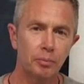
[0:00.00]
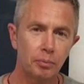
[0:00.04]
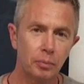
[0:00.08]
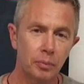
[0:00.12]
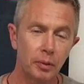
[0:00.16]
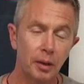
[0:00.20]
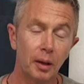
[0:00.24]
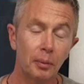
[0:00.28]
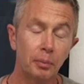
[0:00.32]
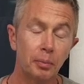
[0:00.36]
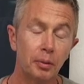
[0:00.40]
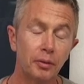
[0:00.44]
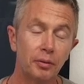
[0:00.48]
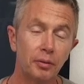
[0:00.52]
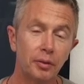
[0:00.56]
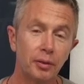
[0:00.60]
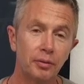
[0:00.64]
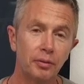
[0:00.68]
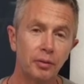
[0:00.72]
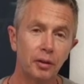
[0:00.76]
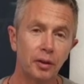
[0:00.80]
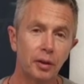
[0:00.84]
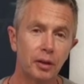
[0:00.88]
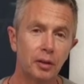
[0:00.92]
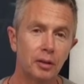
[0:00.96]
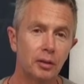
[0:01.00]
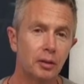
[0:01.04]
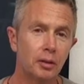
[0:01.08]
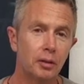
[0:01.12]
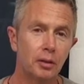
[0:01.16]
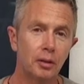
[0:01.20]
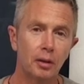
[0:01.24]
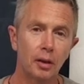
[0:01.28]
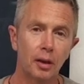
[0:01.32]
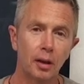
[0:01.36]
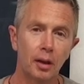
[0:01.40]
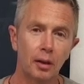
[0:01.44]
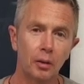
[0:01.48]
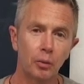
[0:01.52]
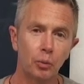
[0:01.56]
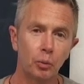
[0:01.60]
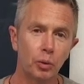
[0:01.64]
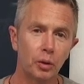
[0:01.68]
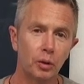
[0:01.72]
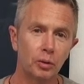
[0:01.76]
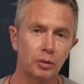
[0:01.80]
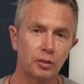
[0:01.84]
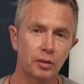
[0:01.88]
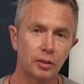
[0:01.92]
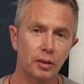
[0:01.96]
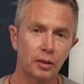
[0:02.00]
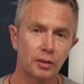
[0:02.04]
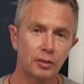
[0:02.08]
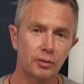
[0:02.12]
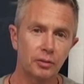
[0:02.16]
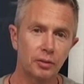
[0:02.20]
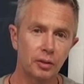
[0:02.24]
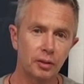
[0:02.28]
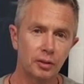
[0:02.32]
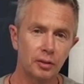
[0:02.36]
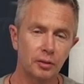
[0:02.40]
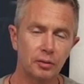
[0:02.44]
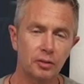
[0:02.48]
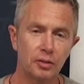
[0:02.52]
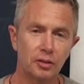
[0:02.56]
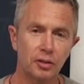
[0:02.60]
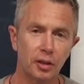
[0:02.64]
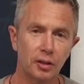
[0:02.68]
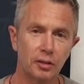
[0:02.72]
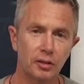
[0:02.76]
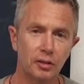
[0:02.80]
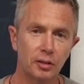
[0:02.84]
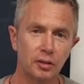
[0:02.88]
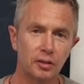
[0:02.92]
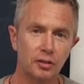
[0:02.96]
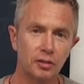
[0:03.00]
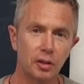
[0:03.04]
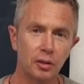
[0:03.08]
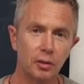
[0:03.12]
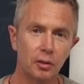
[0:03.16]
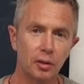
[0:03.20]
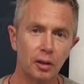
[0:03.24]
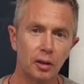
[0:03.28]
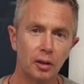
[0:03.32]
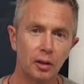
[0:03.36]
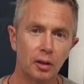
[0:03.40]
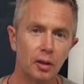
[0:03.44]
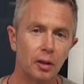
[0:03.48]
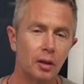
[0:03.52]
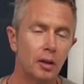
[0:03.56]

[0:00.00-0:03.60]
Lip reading: yeah, perfectly fine wheel size for the size of the scooter.